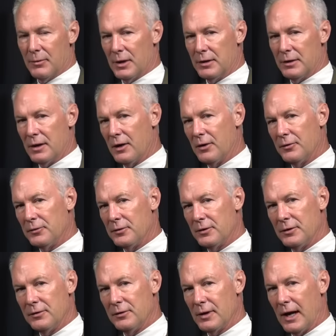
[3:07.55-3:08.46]
But
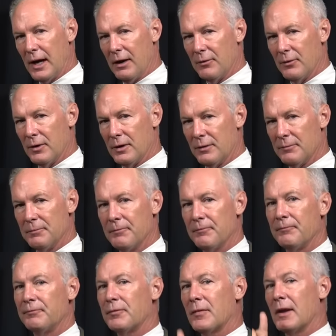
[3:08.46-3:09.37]
don't do that one
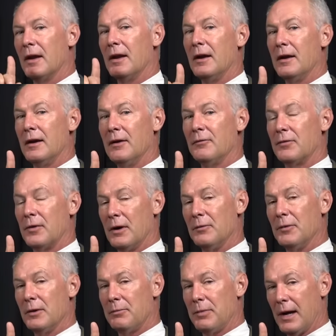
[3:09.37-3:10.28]

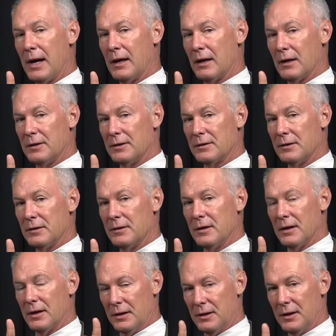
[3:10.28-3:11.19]
from the palate
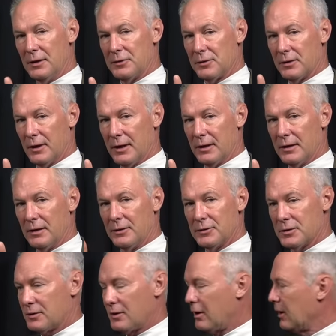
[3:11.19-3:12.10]
initially.
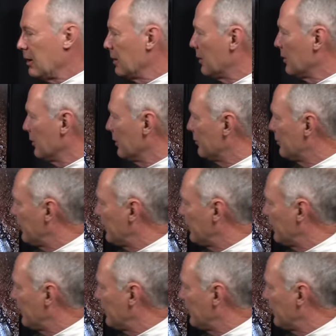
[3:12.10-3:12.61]
Start on the